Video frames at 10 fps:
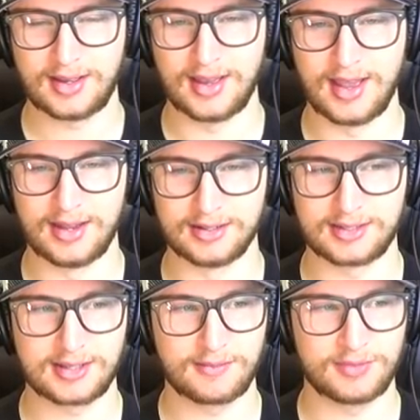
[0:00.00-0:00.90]

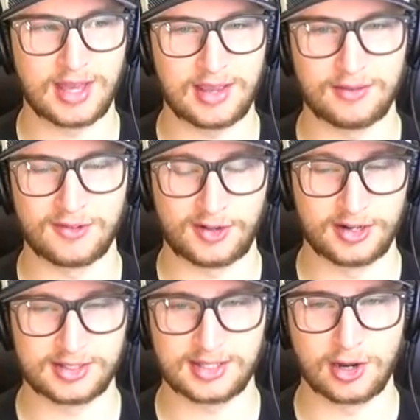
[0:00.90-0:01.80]
And they have
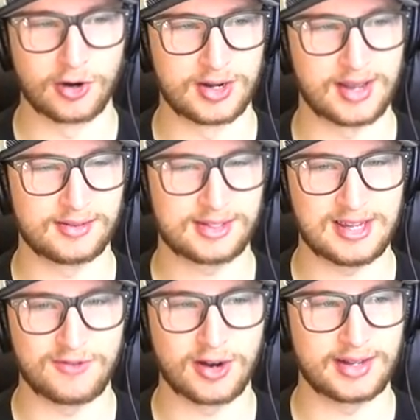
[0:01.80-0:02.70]
honestly earned it.
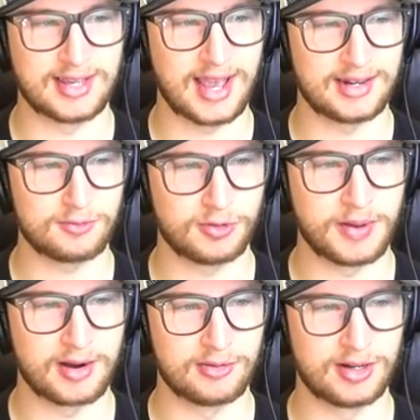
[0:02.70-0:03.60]
Sceviour again will
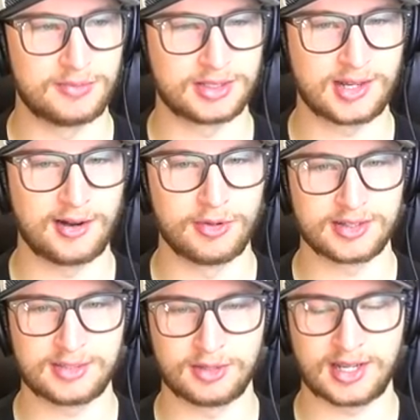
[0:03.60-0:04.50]
bury one, but Tom
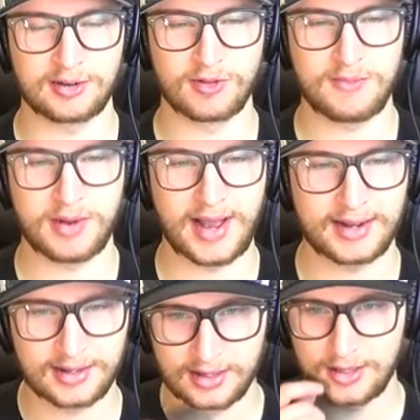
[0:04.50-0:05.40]
Wilson will get it right
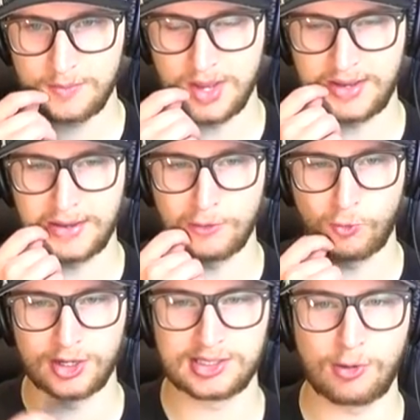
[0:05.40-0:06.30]
back, making it
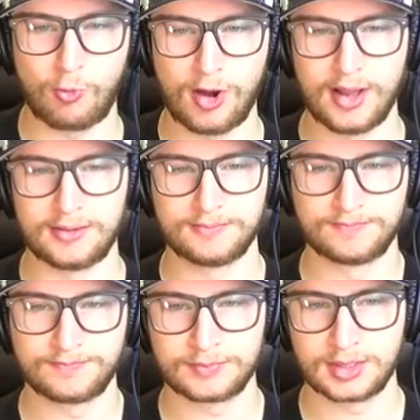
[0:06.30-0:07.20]
one to one.
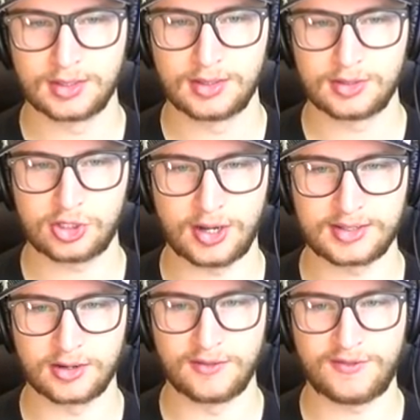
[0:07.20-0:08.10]

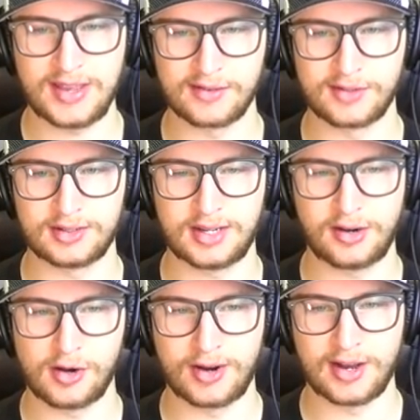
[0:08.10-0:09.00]
Shots are in favor of
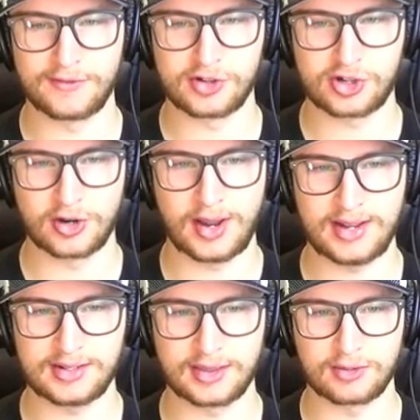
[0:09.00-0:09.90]
Ontario right now for sure,
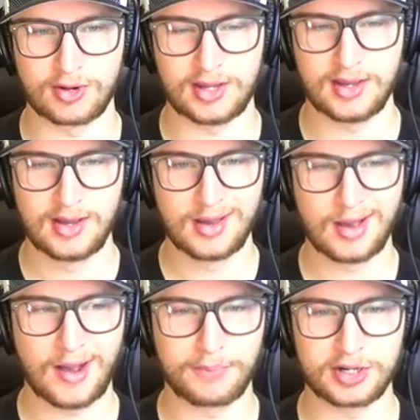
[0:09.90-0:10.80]
eight to three.
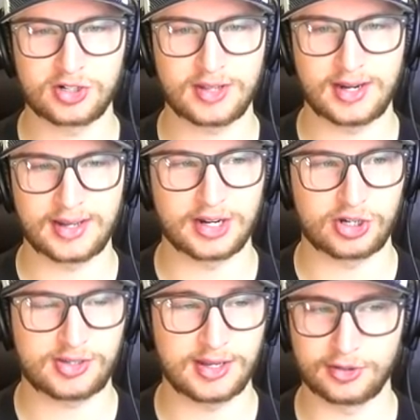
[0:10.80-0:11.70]
I'm pretty sure they didn't get a
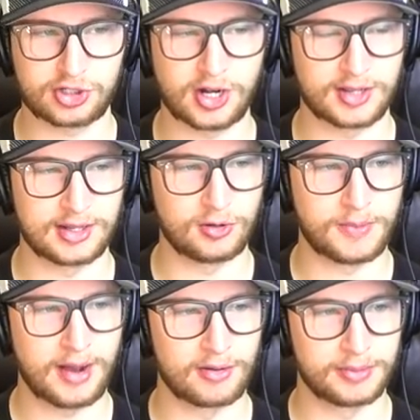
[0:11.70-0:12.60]
single shot on that
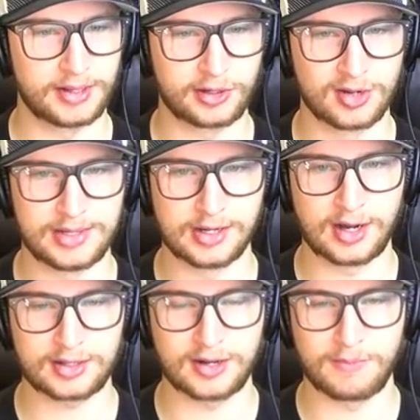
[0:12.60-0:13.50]
whole power play. Kirby
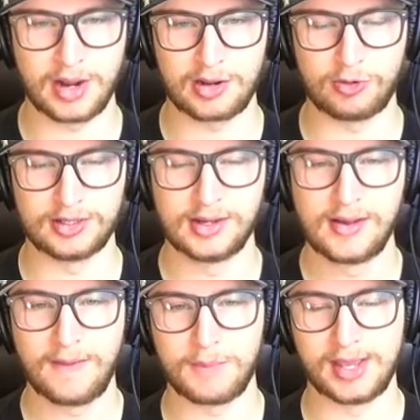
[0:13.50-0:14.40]
Dach gonna bury one,
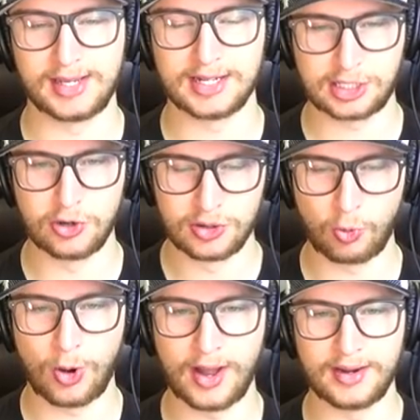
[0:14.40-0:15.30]
making it two to
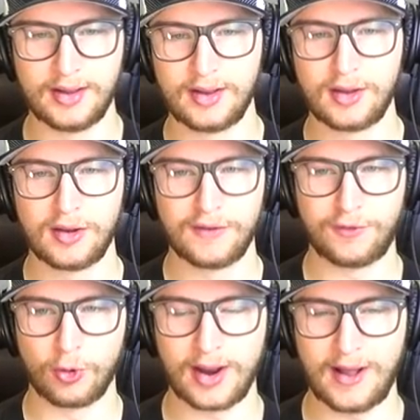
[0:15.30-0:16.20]
one
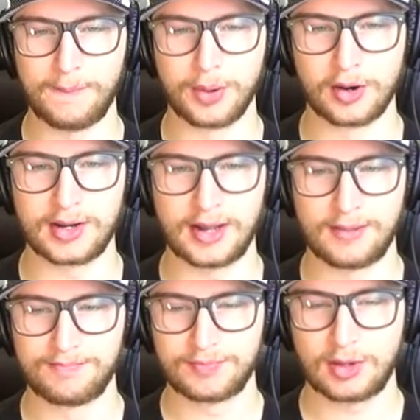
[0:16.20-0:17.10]
for Alberta.
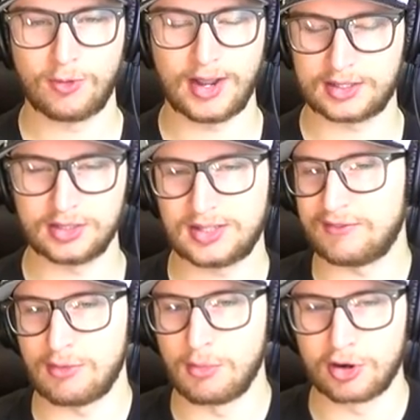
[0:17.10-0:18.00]
Why I couldn't
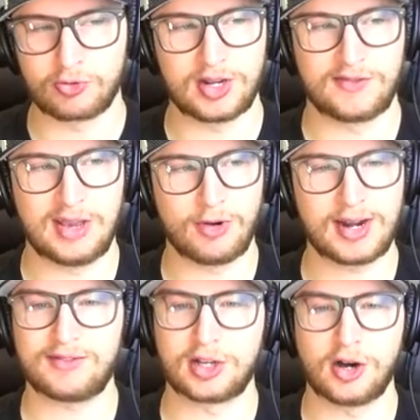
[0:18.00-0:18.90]
give them a more creative name?
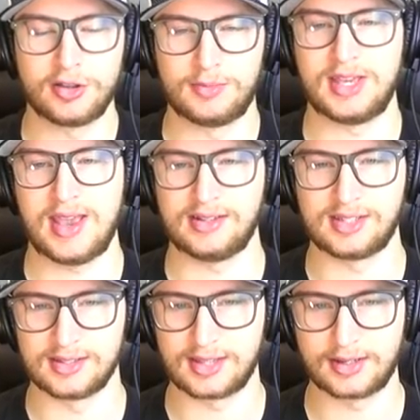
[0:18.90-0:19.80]
Why'd I have to call them the
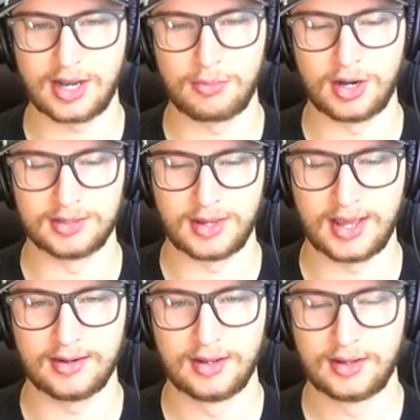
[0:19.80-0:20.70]
Aces? Like, come on,
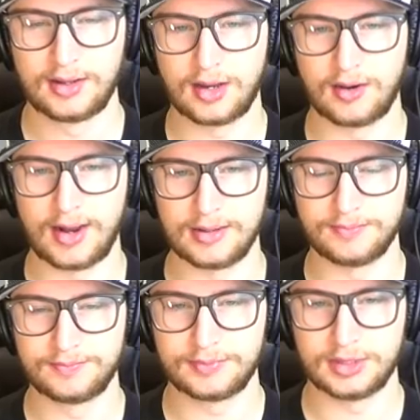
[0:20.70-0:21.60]
man. All right,
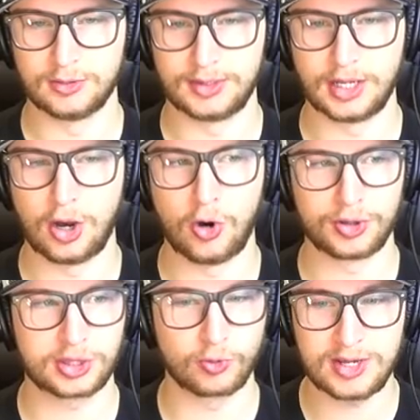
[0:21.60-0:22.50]
here we
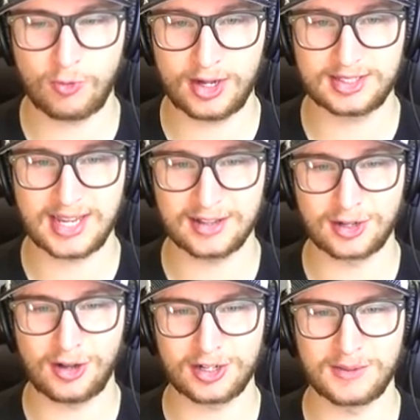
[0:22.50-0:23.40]
go. 3 1.
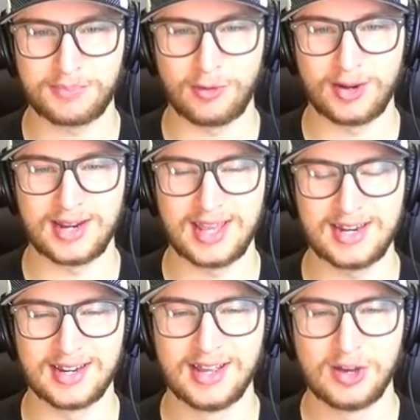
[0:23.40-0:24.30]
Taylor Hall going to put one
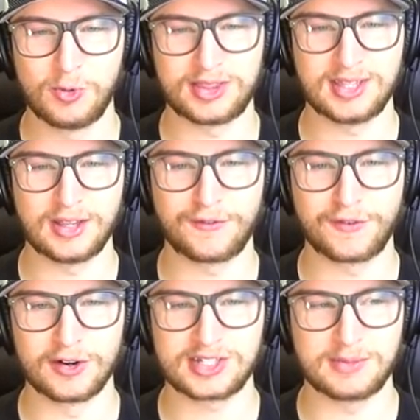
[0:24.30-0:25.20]
in within the
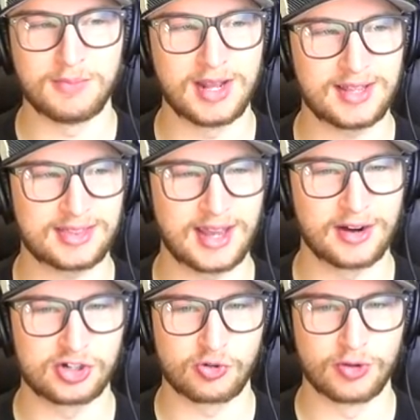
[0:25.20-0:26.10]
first minute
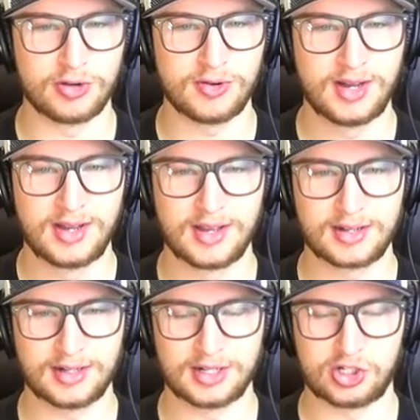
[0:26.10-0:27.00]
there. Giroux
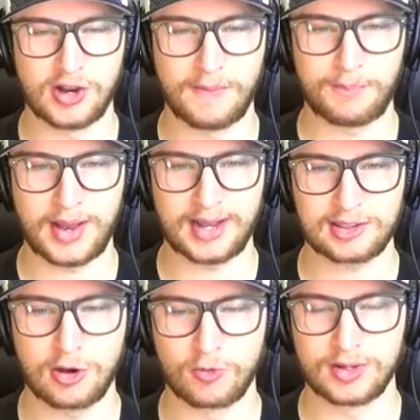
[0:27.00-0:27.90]
going to jump
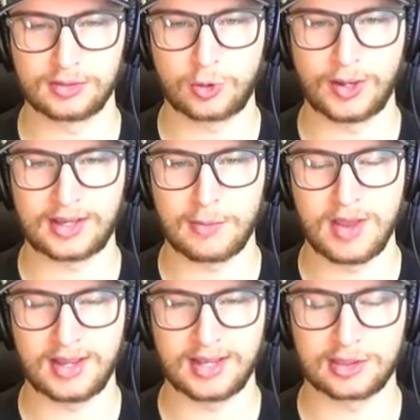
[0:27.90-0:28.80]
back, though, real quick and
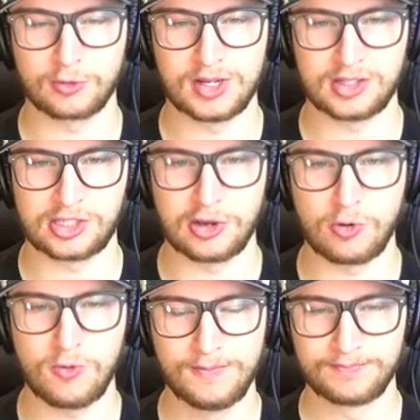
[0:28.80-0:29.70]
make it 3 to
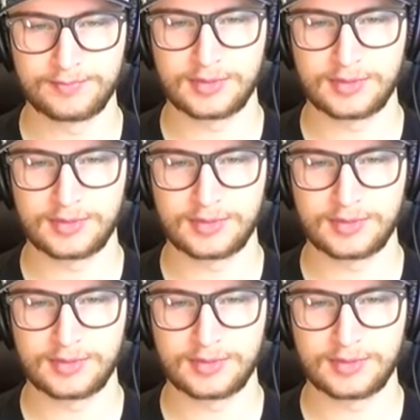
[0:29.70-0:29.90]
2.